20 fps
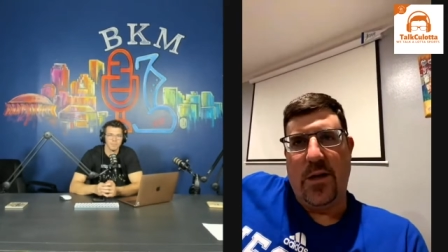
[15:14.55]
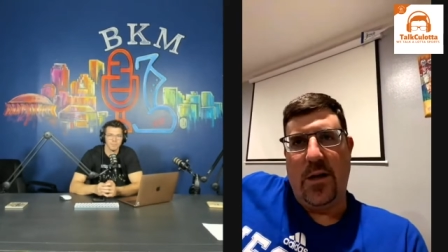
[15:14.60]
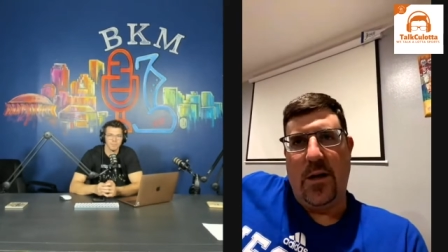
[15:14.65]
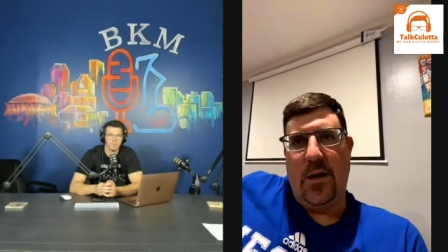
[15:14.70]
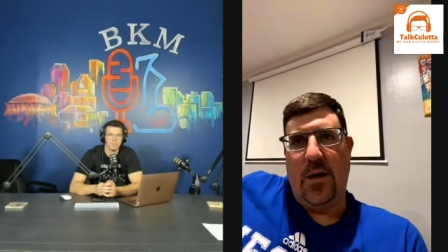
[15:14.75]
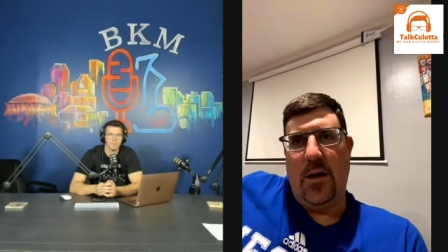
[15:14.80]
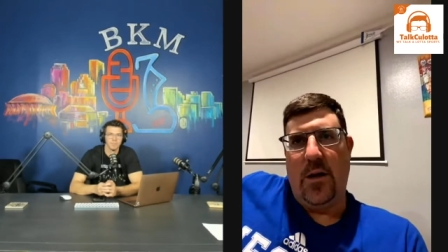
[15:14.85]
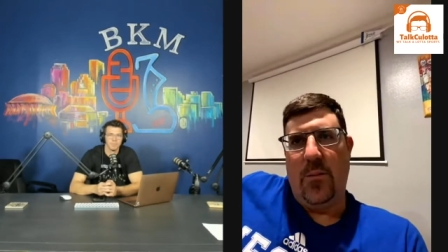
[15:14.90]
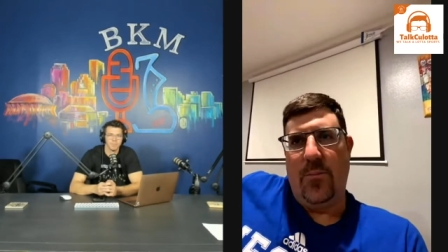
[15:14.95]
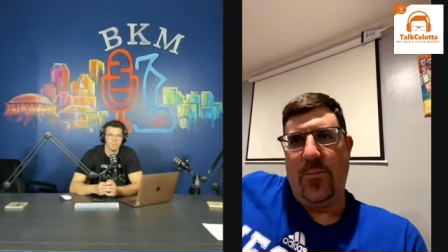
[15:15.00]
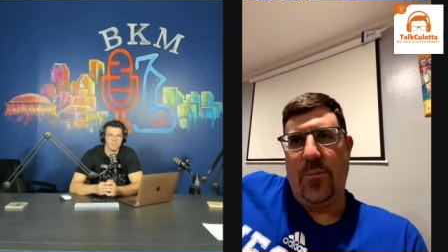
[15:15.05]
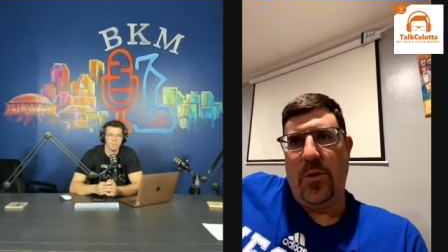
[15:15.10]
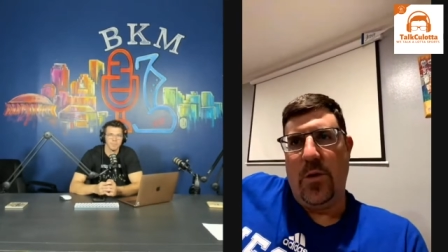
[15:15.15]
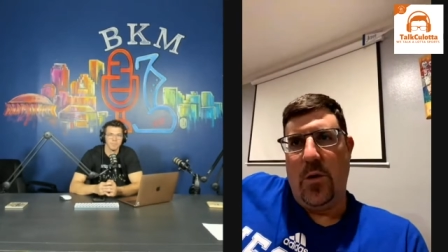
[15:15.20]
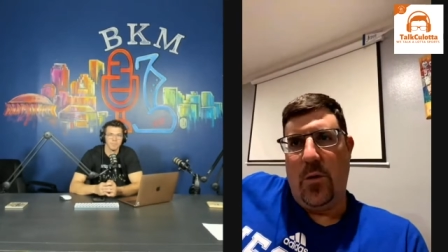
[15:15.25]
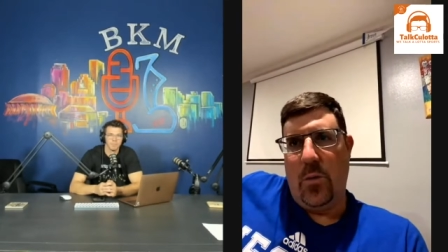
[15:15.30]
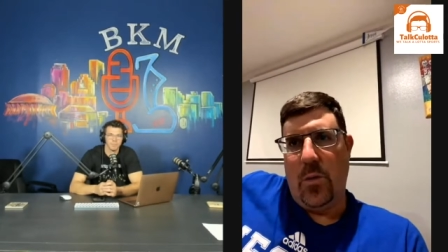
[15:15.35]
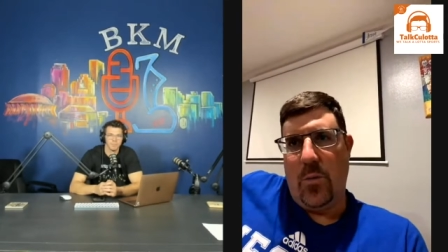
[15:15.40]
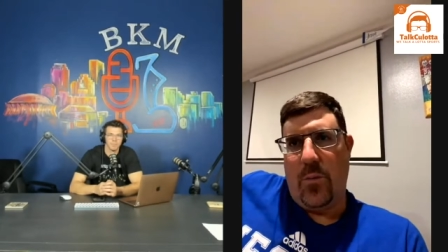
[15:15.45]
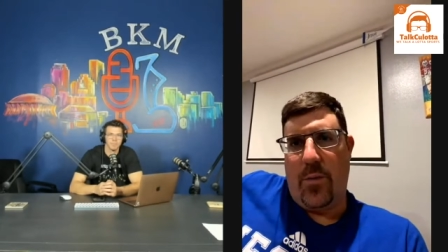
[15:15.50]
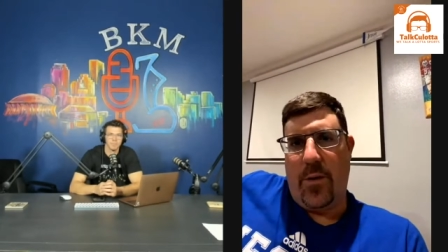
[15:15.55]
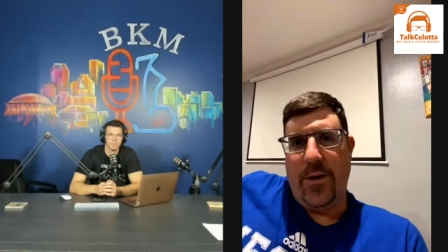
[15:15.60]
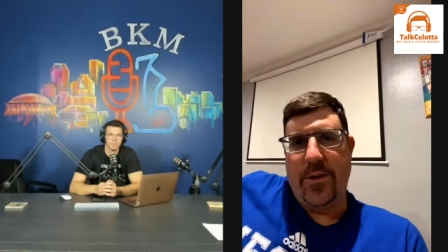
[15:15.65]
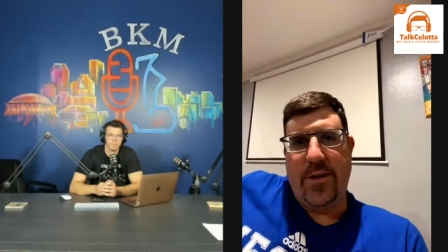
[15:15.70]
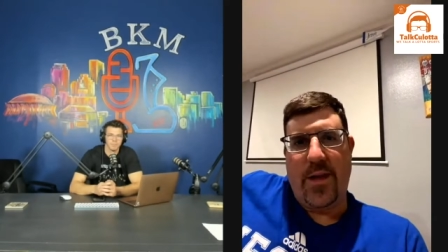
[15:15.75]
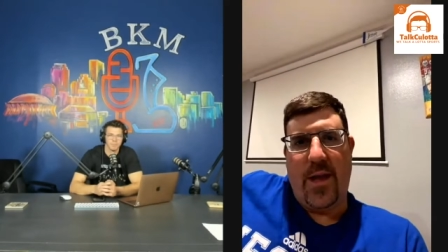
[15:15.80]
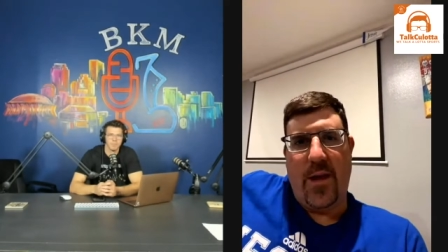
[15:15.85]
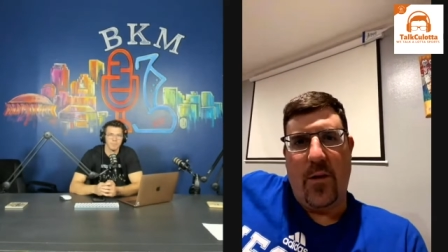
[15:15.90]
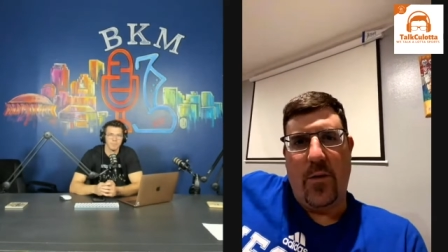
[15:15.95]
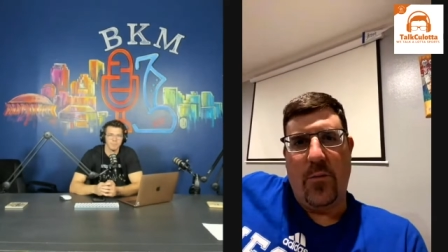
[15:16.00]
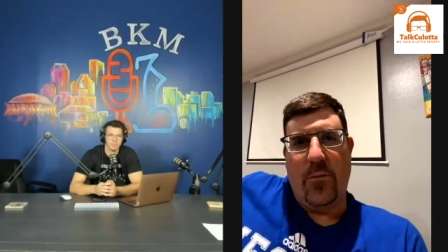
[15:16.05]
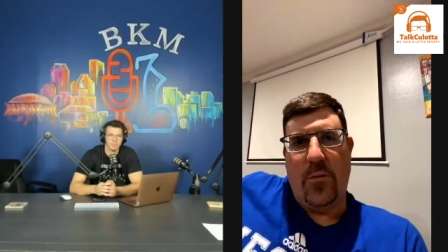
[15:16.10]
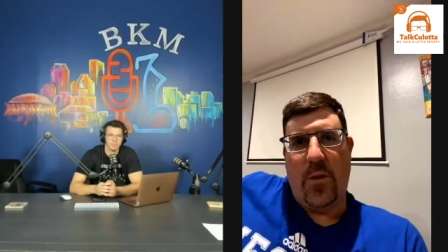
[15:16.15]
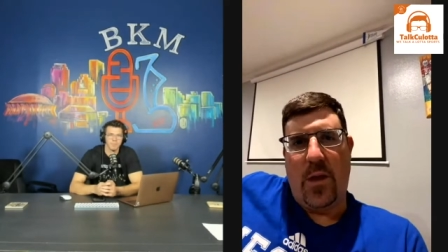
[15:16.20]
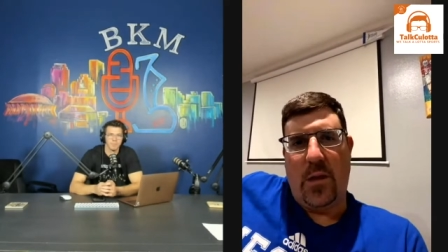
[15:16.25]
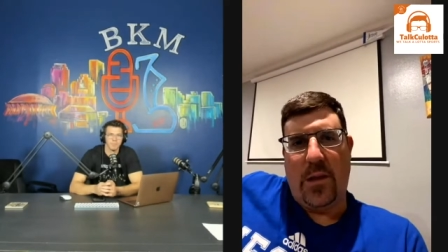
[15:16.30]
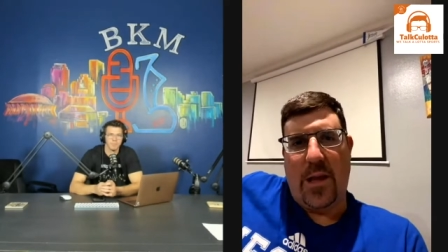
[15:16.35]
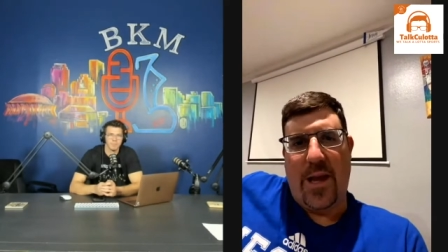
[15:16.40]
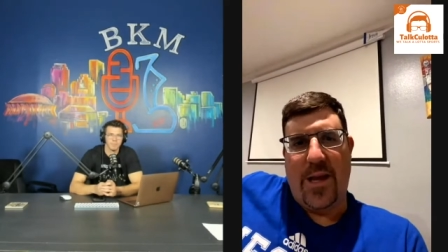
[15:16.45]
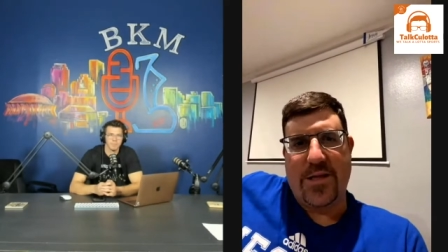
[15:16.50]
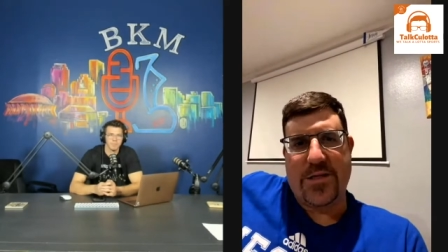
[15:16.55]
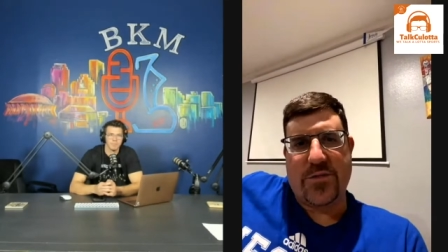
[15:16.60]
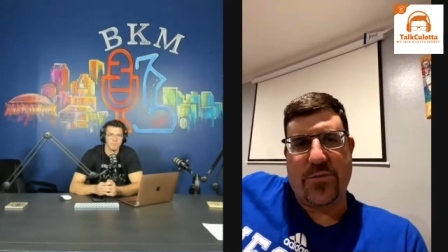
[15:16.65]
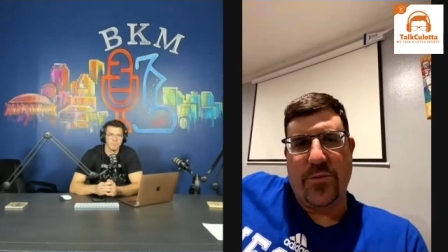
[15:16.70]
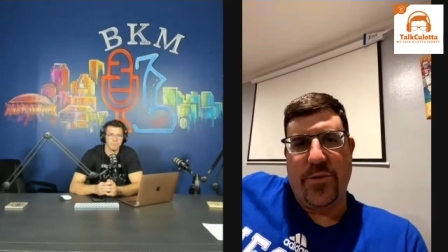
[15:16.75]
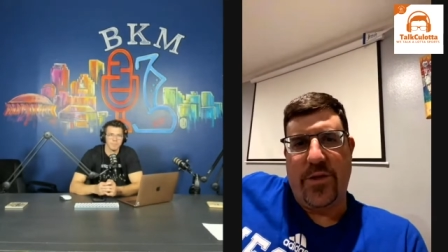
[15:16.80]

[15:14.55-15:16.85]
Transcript: Uh, you know, we'll break down their last